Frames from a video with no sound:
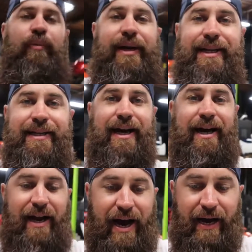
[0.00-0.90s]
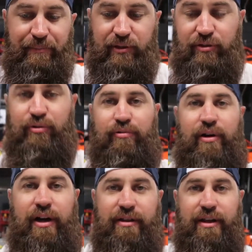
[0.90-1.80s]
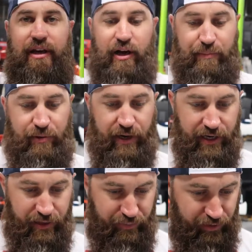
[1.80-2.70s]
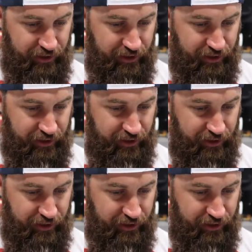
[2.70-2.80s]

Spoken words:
We did not opt to run the upgraded